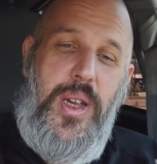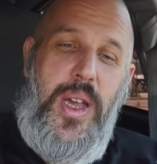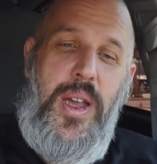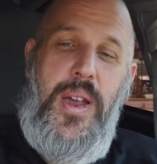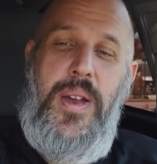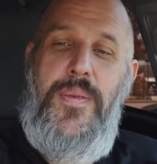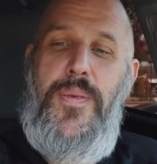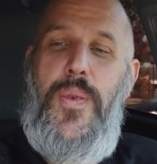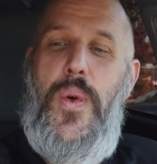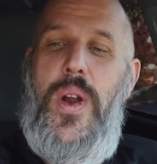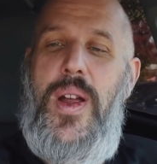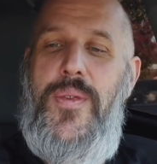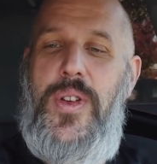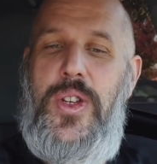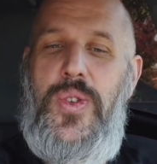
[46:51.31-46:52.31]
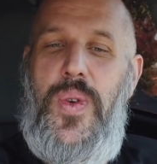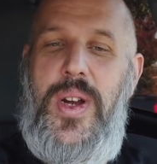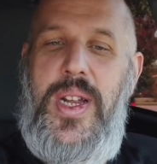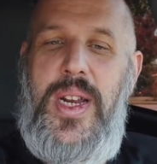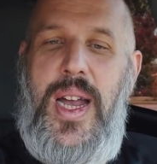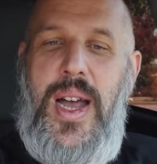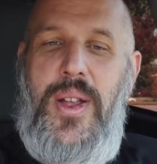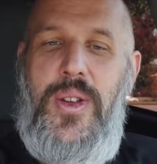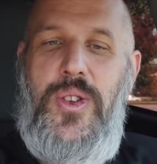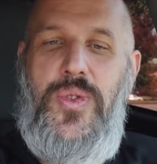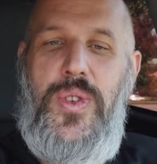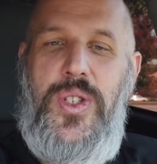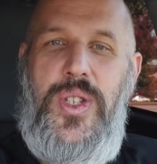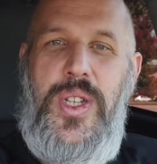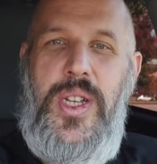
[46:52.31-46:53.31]
And for every $20
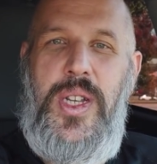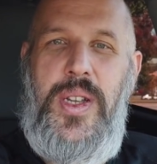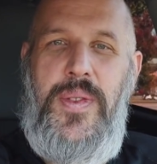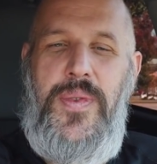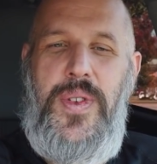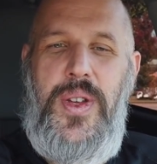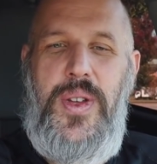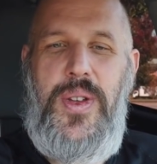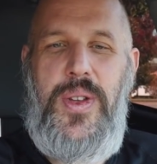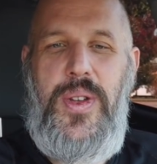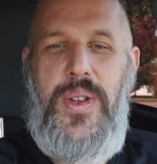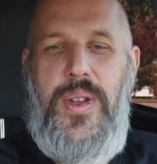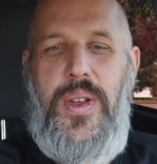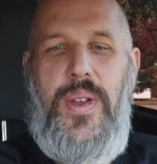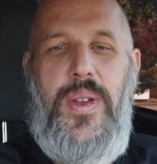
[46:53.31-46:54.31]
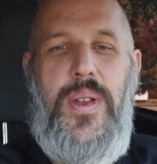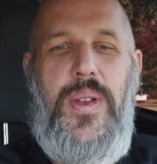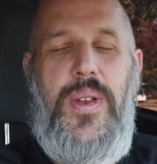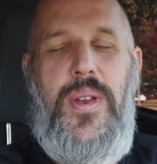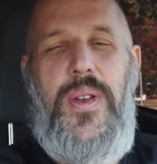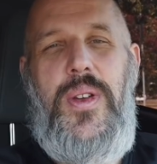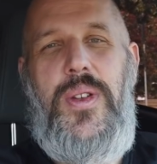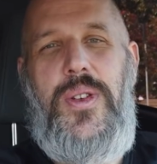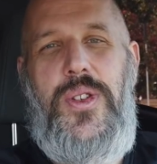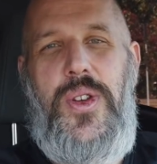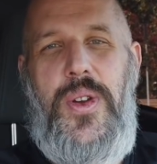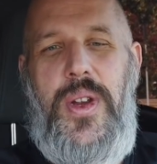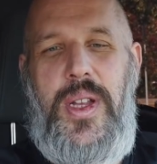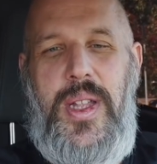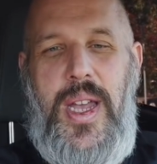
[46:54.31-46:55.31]
received
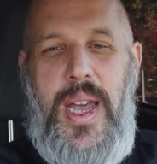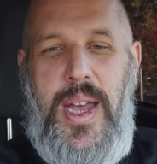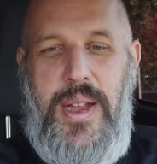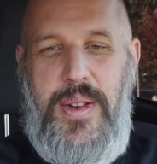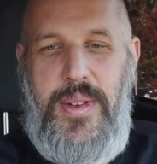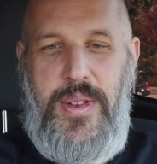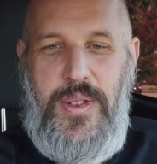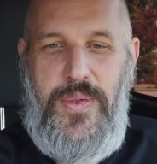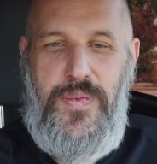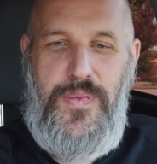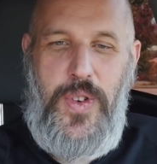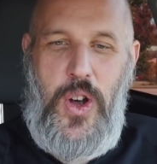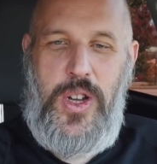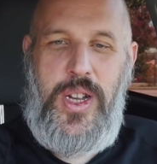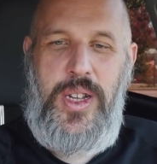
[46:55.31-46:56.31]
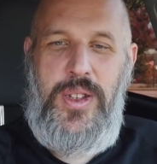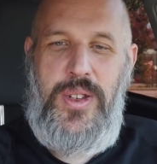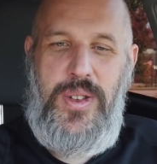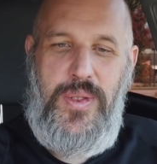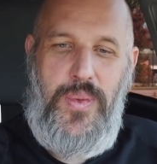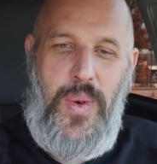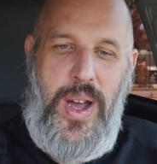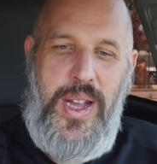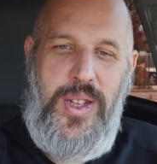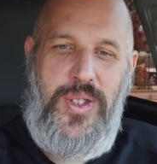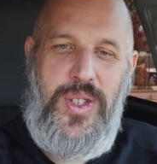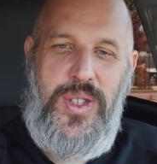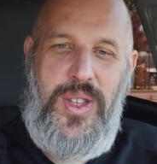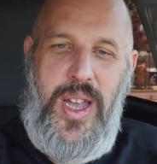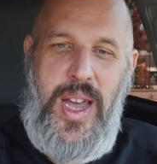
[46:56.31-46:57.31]
during that, this fucking, why does
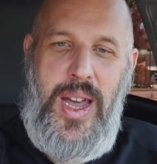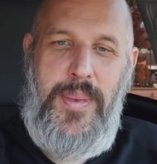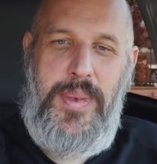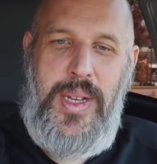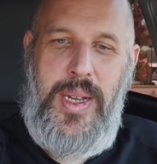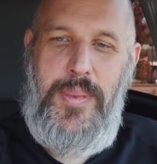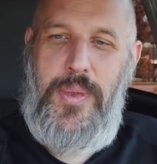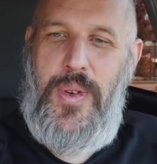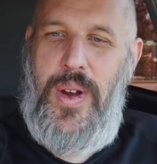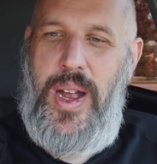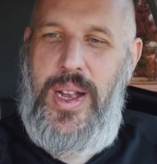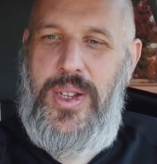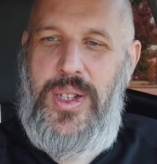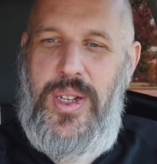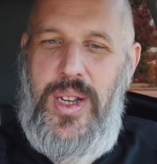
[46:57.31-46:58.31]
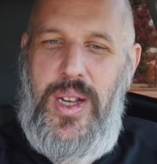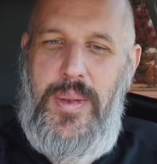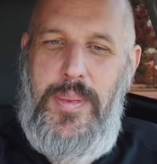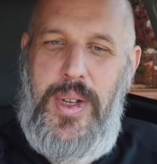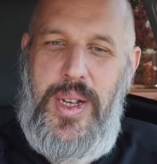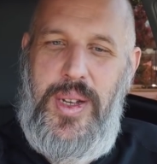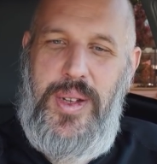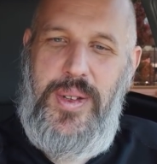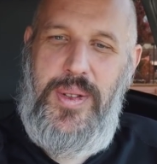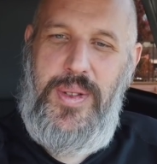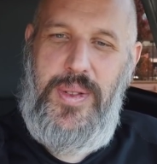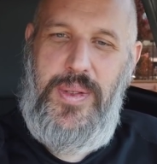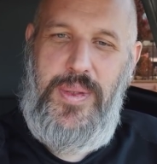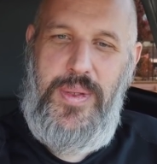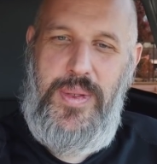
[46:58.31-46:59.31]
this app keep crashing on me?
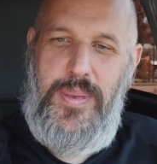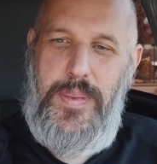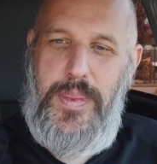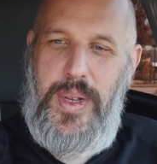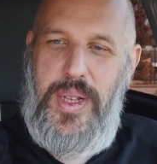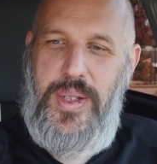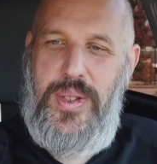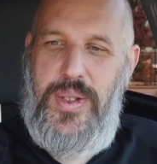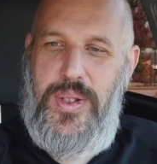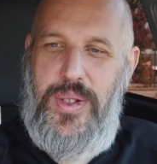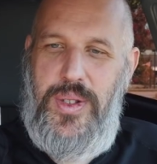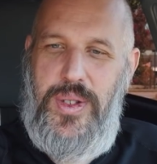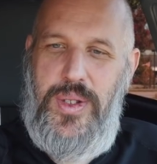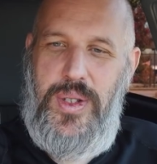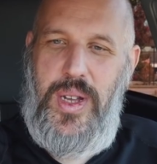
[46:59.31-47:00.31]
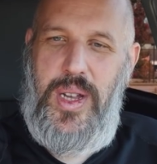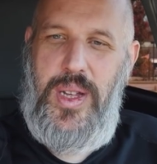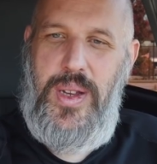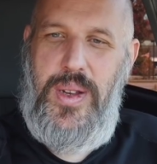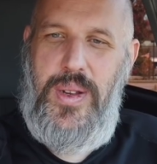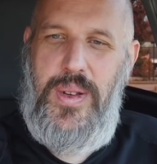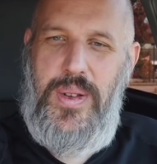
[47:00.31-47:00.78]
This piece of shit.